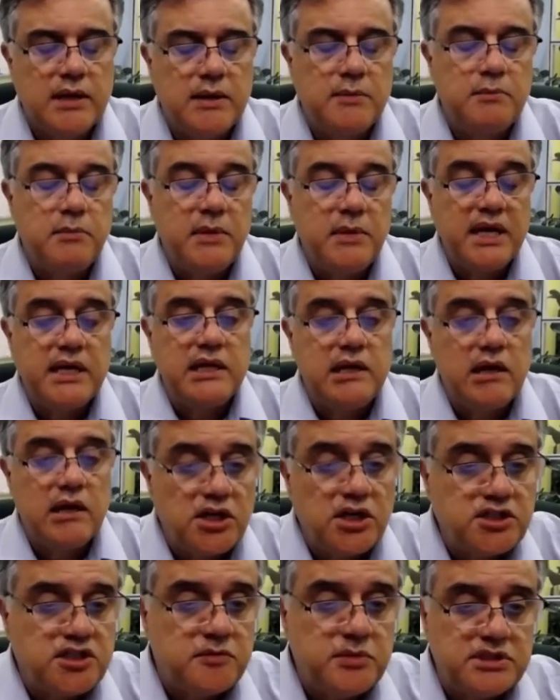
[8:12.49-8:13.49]
Many
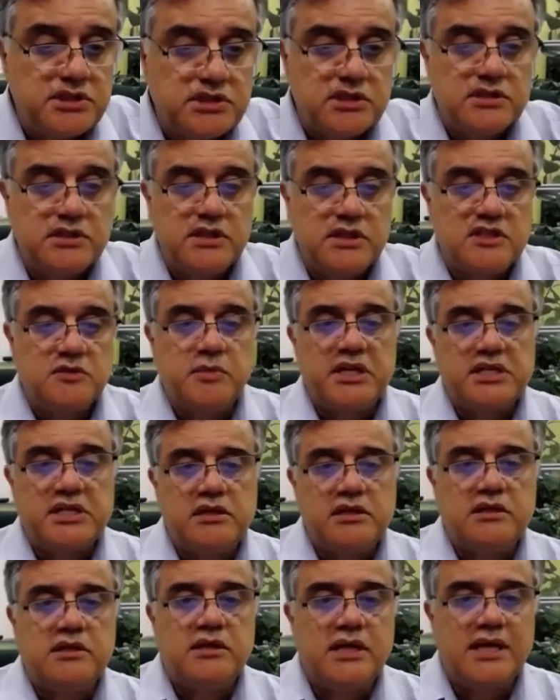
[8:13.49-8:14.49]
larger businesses,
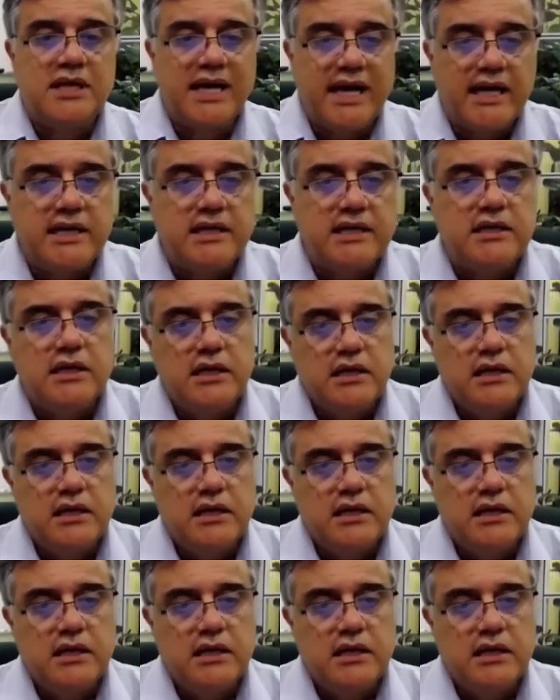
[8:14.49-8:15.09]
especially, again,